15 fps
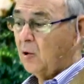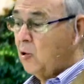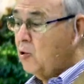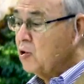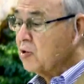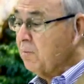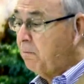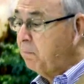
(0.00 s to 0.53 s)

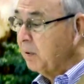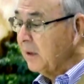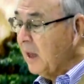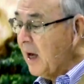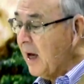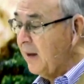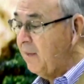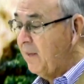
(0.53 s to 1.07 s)
whose
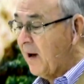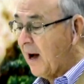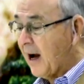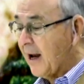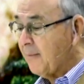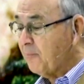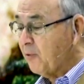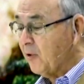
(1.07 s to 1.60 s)
blood the
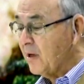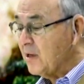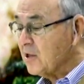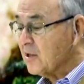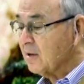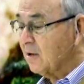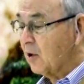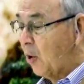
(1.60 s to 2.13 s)
high
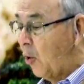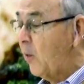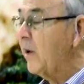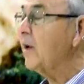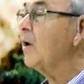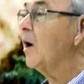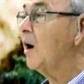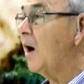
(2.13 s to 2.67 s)
priest,
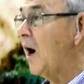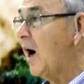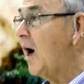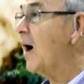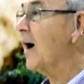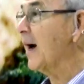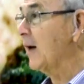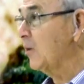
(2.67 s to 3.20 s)
Cohen
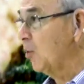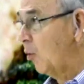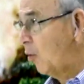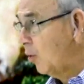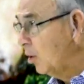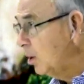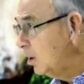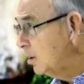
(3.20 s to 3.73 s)
Ha
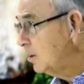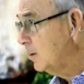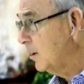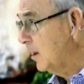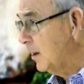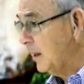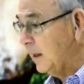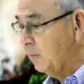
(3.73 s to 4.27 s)
Gadol
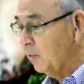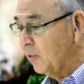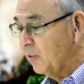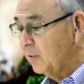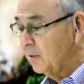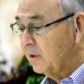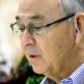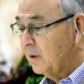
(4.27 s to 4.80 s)
in
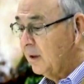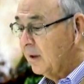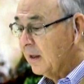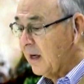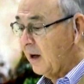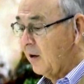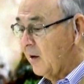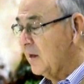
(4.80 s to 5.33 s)
Hebrew,
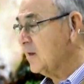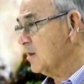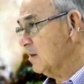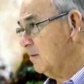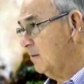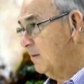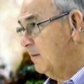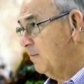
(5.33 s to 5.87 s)

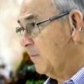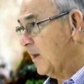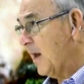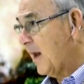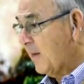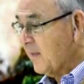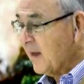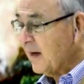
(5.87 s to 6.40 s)
carries,
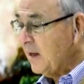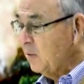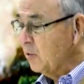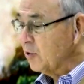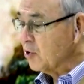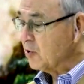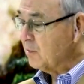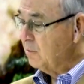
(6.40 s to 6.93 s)
and that he
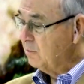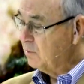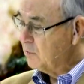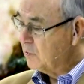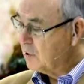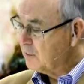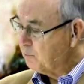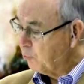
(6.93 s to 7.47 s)
will
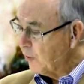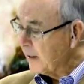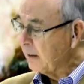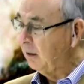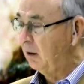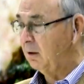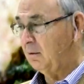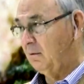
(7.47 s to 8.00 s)

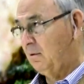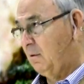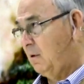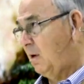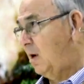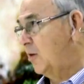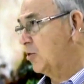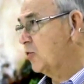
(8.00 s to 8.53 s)
sprinkle
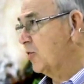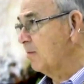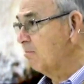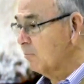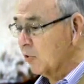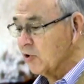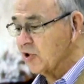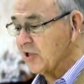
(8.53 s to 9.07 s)
onto the
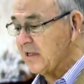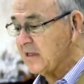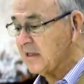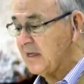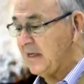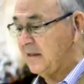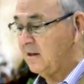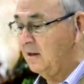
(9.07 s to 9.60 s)
mercy
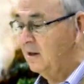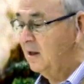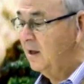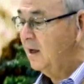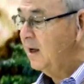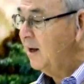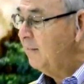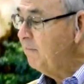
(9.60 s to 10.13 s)
seat,
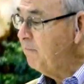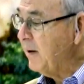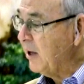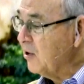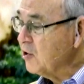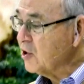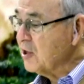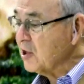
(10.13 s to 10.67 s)

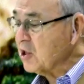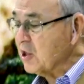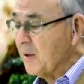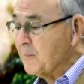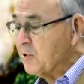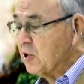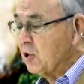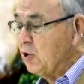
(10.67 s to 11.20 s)
bears the
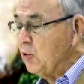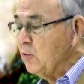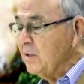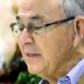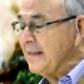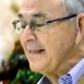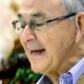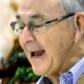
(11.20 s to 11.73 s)

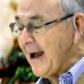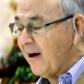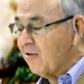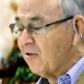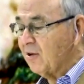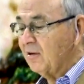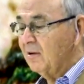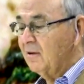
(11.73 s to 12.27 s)
substitute
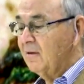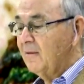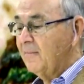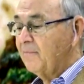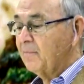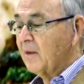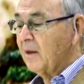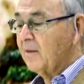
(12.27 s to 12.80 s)
death
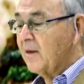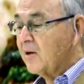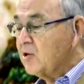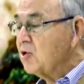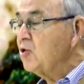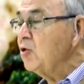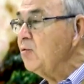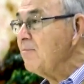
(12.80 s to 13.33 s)
that
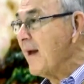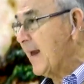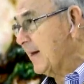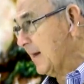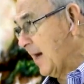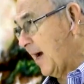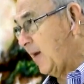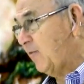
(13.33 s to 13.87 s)
is due
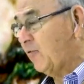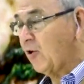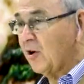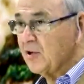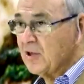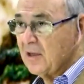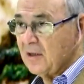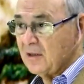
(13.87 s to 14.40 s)
mankind for
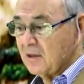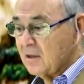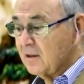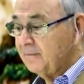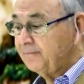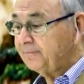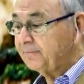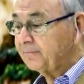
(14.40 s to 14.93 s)
our sins.